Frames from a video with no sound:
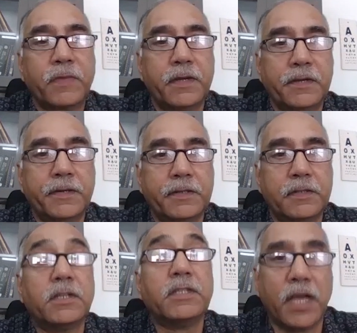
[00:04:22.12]

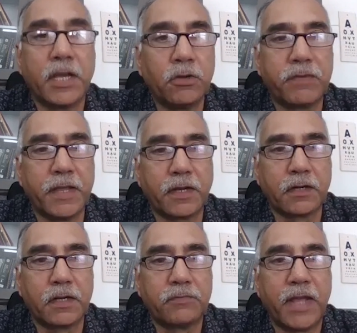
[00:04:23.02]
the design of an
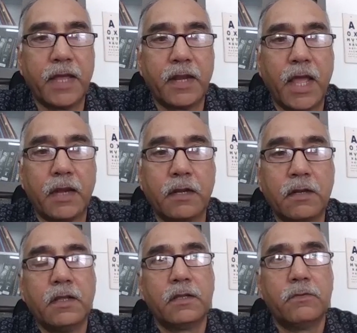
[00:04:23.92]
aircraft, and
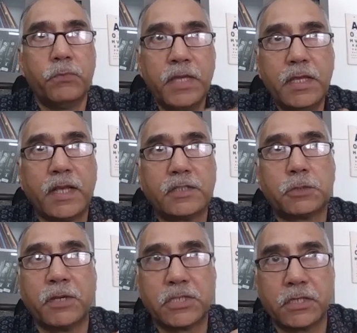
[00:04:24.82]
we as
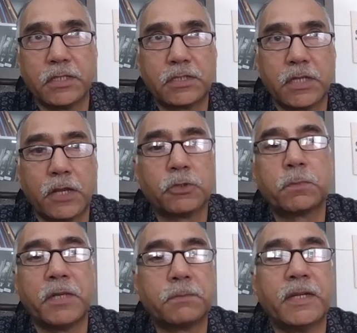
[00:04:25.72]
specialists,
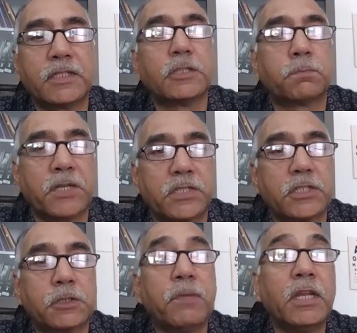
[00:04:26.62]
aerospace medicine
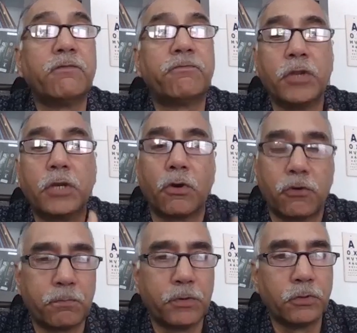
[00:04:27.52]
specialists, meaningfully
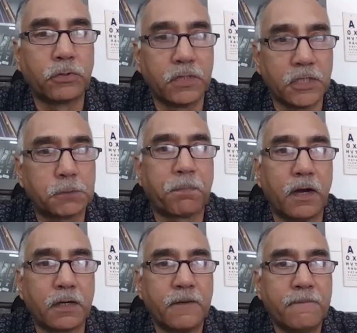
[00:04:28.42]
contribute to this
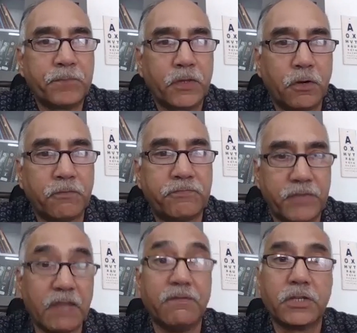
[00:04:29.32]
part of
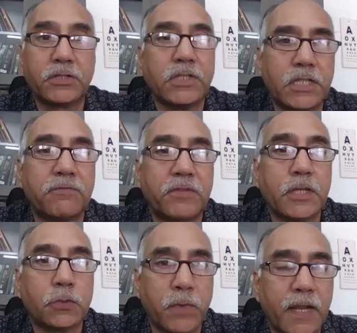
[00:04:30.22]
aviation safety
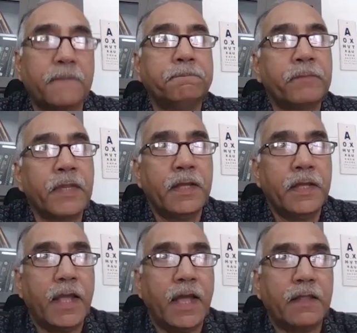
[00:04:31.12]
as well.
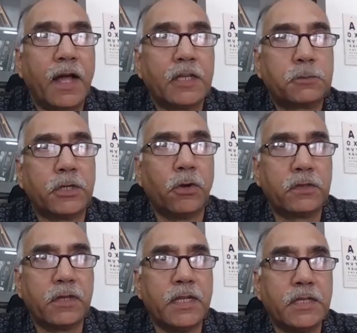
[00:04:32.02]
And last but
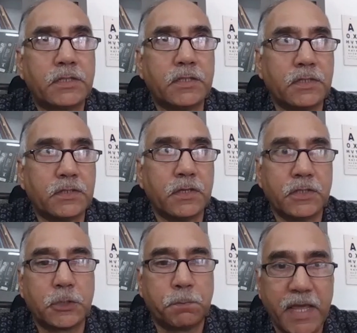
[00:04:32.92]
not the least is
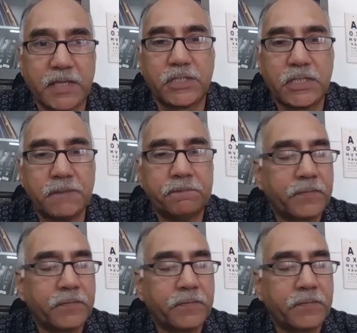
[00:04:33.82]
space.